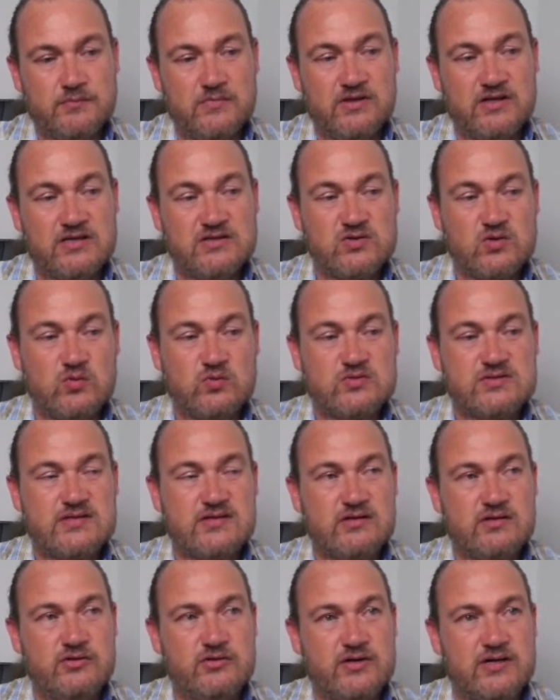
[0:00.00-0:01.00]
There's
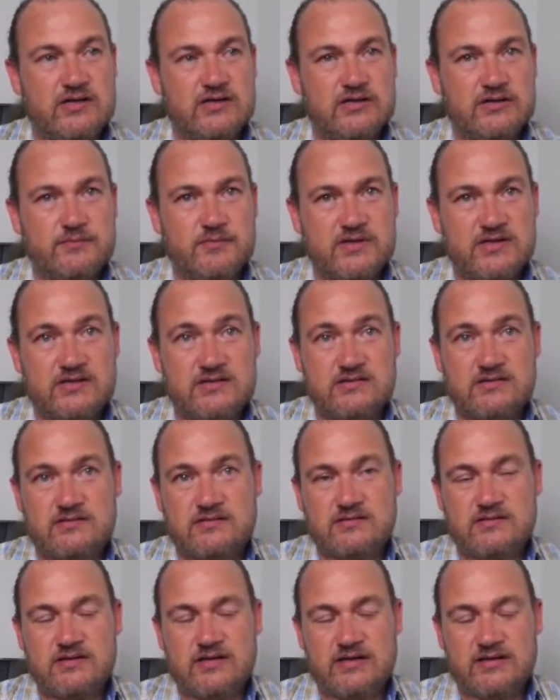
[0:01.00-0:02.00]
also
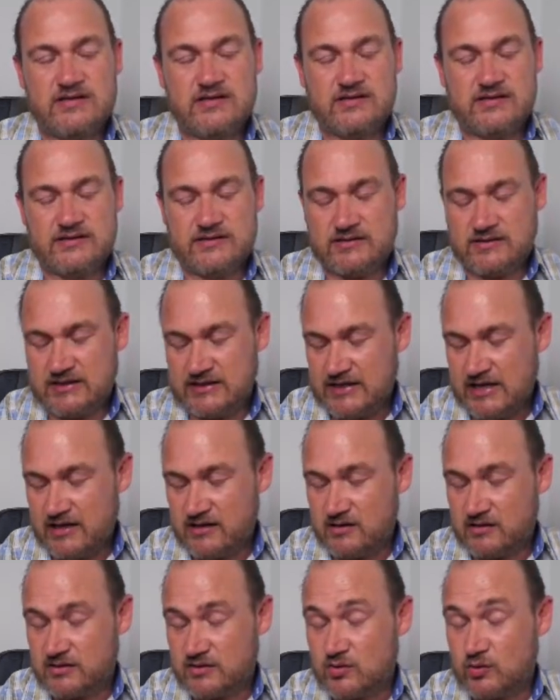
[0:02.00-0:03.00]
an
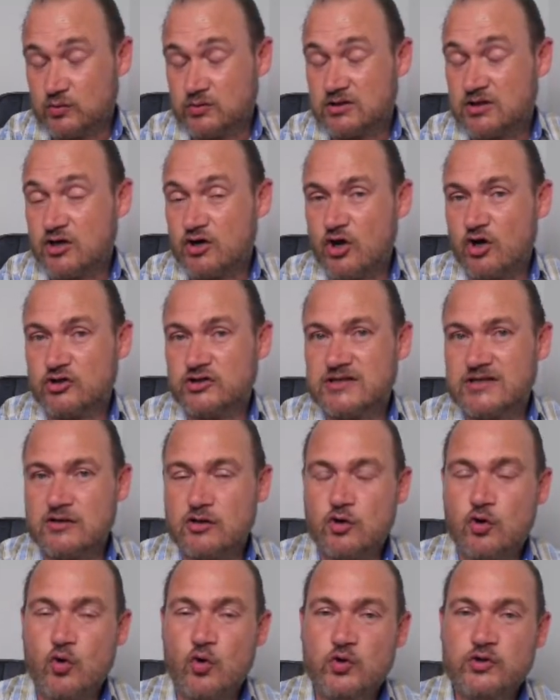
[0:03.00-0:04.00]
AI called
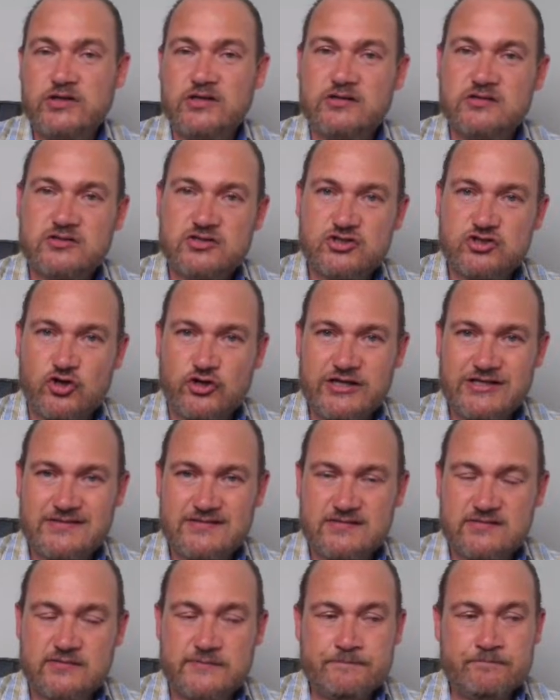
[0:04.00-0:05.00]
Claude
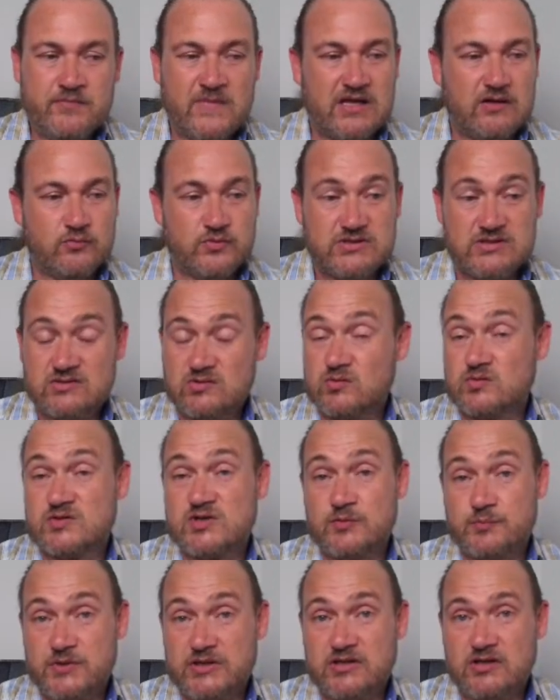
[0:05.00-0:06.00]
Sonnet, which is also
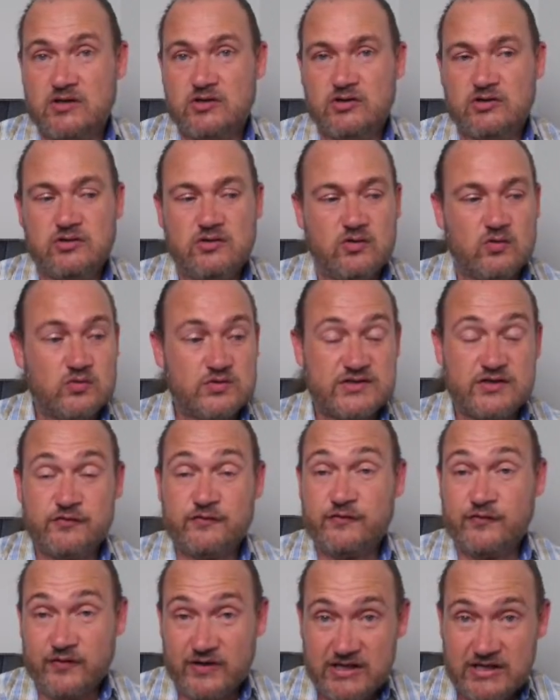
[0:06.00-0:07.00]
pretty good, also
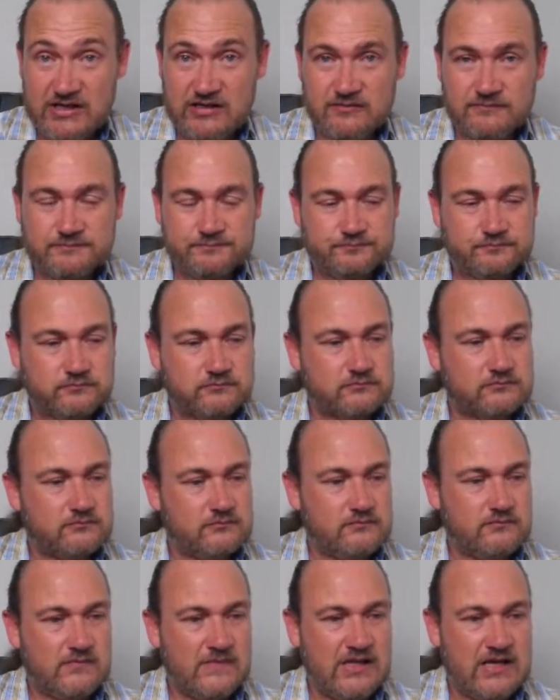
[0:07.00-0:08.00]
free.
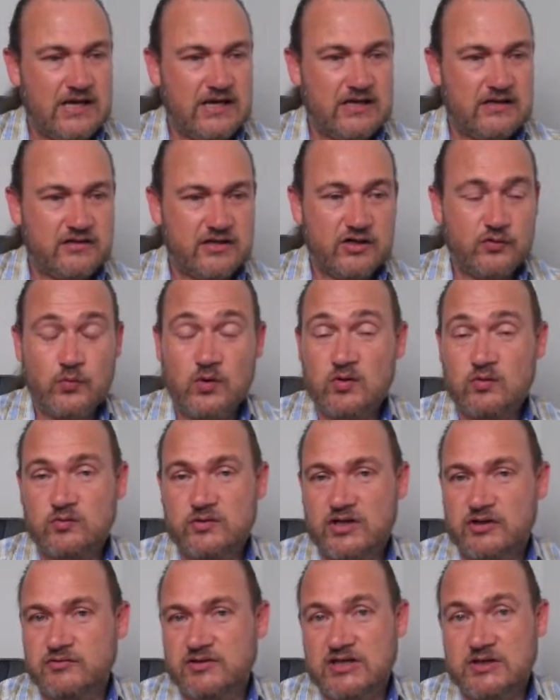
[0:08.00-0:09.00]
And then we all
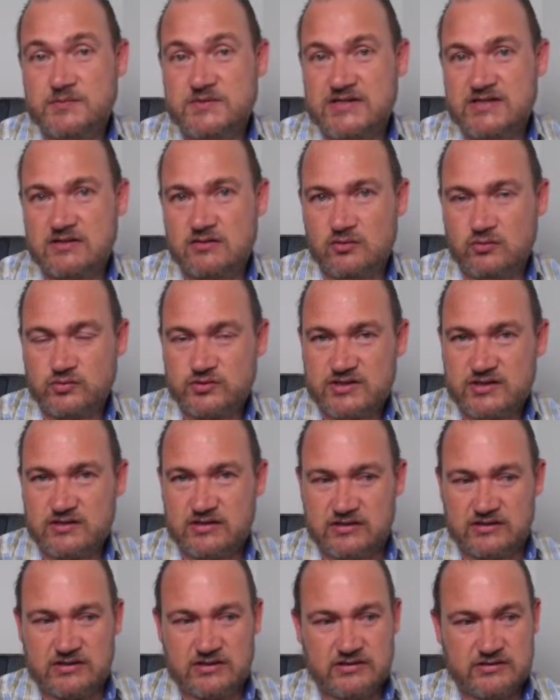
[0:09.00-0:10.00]
know DeepSeek launched
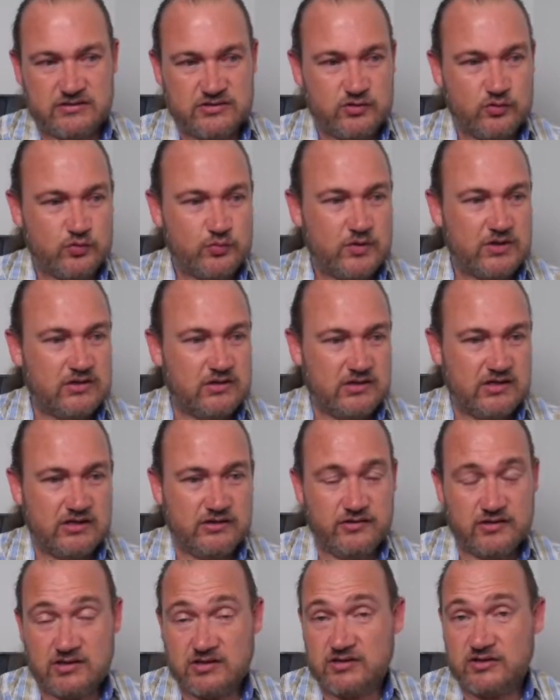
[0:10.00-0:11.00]
a short while ago.
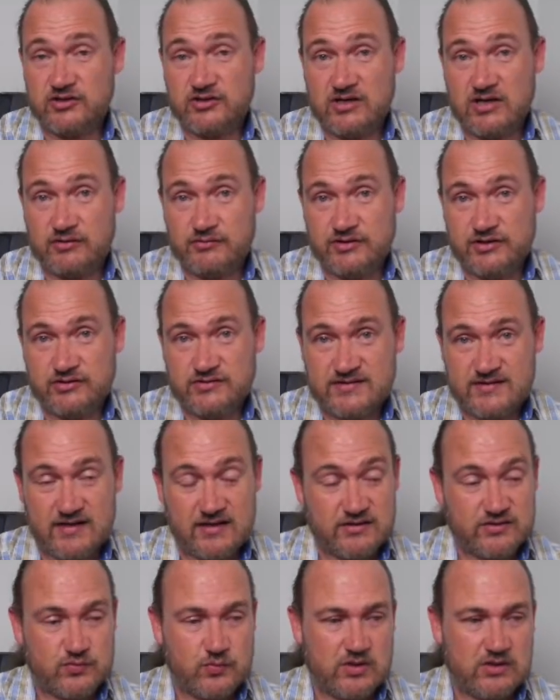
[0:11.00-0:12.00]
You can go and use that
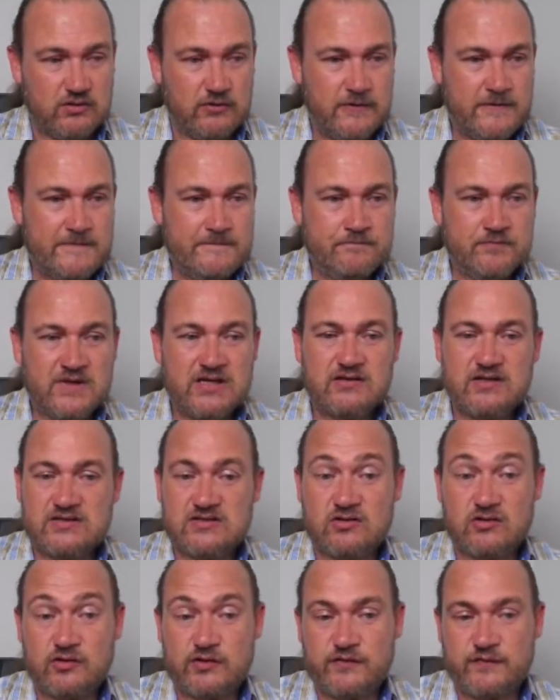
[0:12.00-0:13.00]
as well. There's
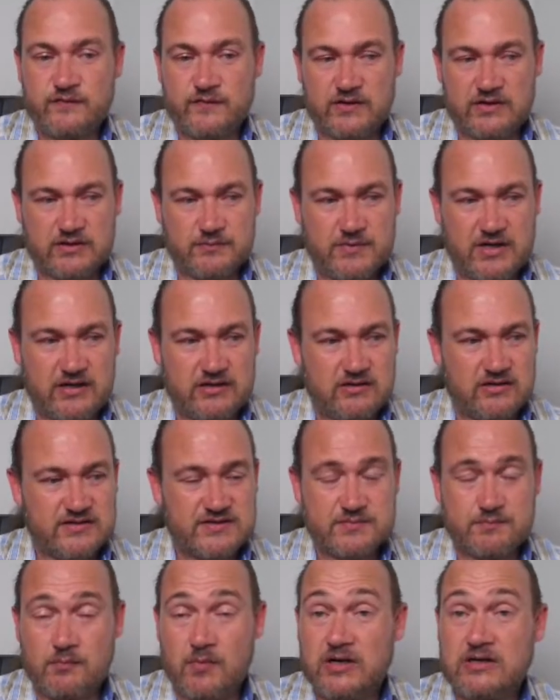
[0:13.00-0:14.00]
a lot of AIs.